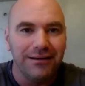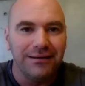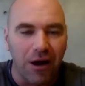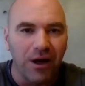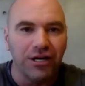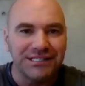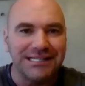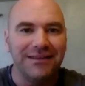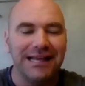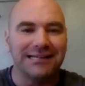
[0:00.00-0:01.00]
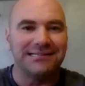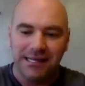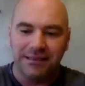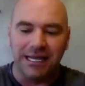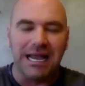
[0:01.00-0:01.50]
Now understand this:
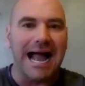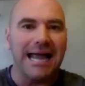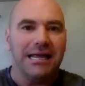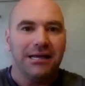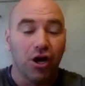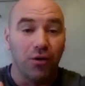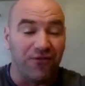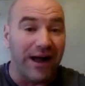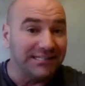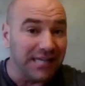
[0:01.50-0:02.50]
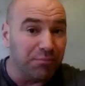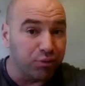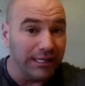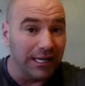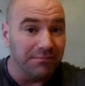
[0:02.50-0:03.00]
the guy fights on
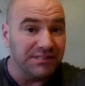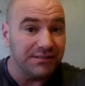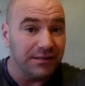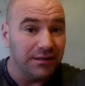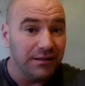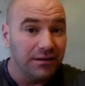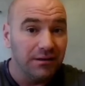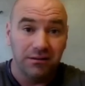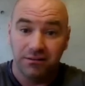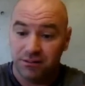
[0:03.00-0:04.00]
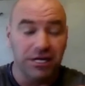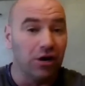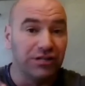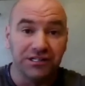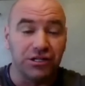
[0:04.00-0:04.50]
prelims. You
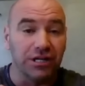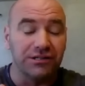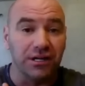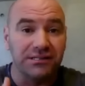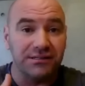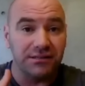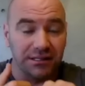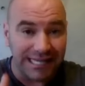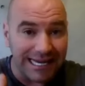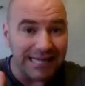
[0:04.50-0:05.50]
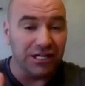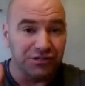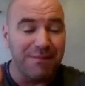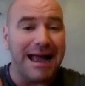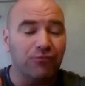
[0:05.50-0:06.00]
know,
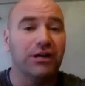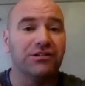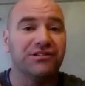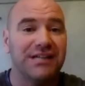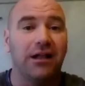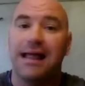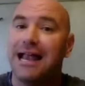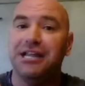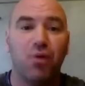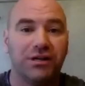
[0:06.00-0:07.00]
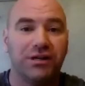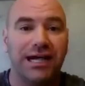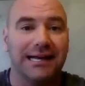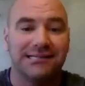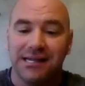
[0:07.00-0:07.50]
does Matt Riddle sell any more
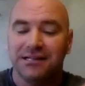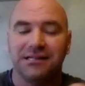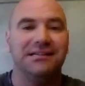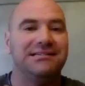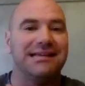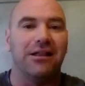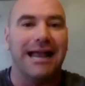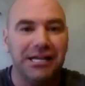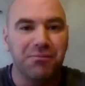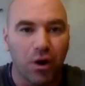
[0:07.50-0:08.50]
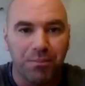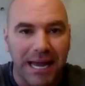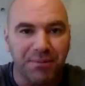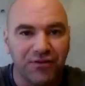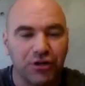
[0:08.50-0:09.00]
tickets? Does he sell any more
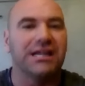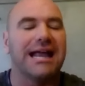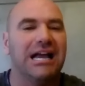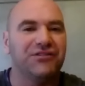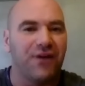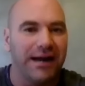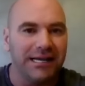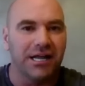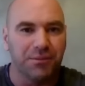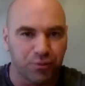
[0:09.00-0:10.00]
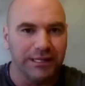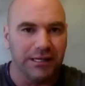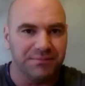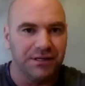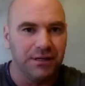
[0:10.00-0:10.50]
pay-per-views? The guy's fighting on the
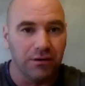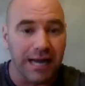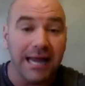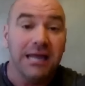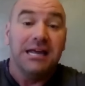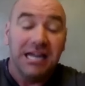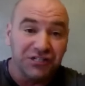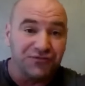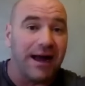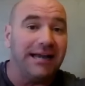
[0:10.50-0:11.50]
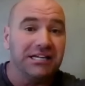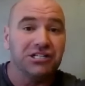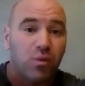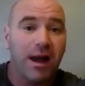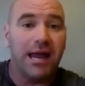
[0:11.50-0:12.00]
prelims, okay? He's fighting
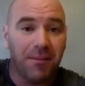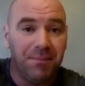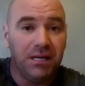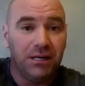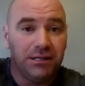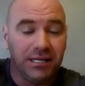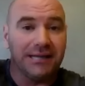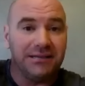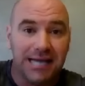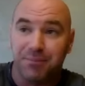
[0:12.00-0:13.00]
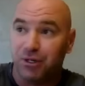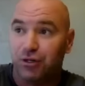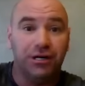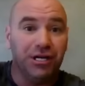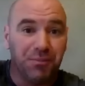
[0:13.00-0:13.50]
his way up to get the
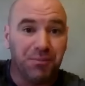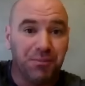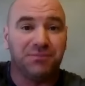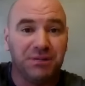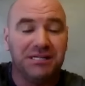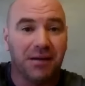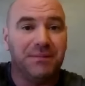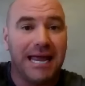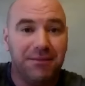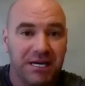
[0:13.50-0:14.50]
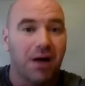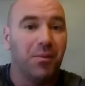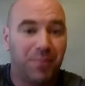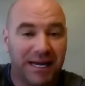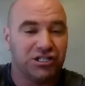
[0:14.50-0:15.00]
opportunity to possibly someday become
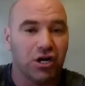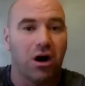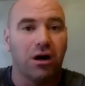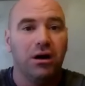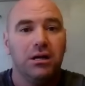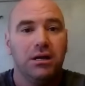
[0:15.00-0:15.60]
a big star